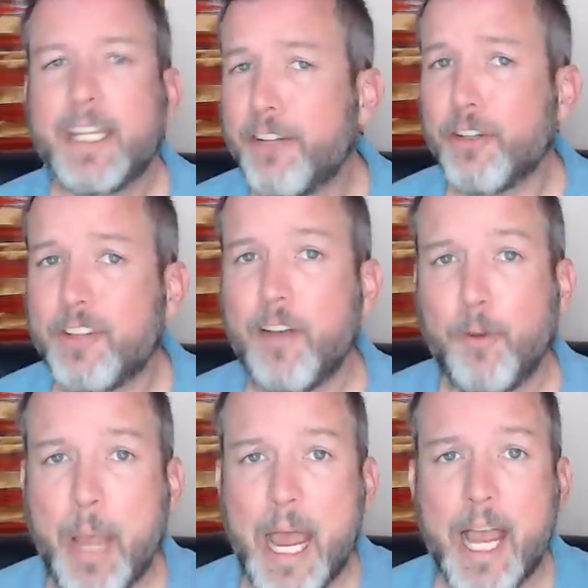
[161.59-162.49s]
Get yourself a
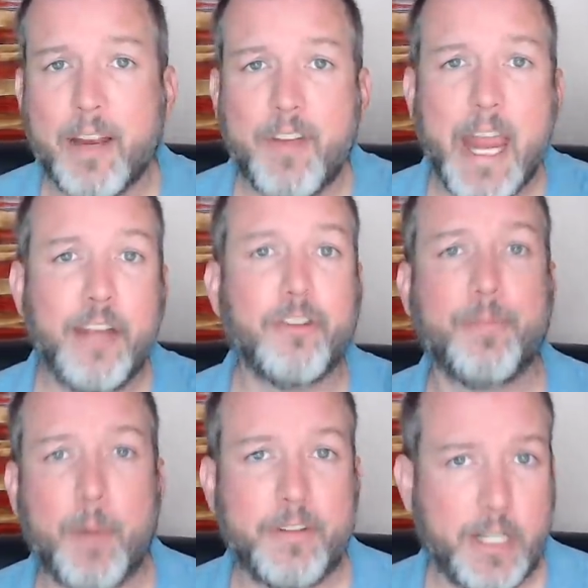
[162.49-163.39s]
bag of Ageless
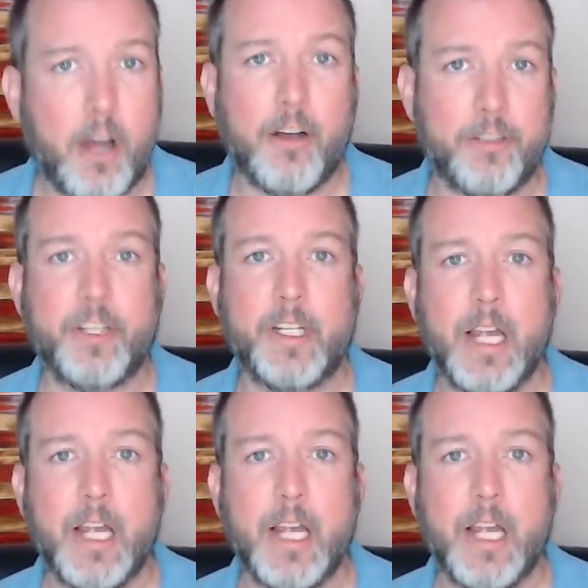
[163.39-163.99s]
Multicollagen.